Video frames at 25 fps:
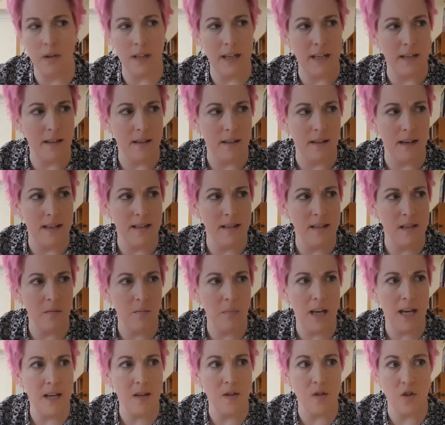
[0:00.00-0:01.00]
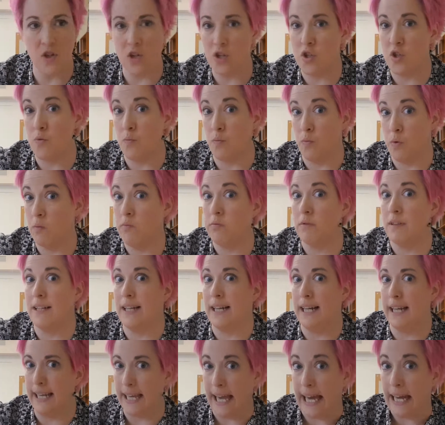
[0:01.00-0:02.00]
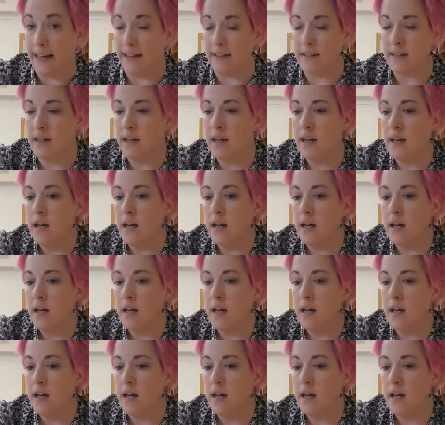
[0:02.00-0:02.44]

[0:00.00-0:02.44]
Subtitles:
and some kids just won't get it.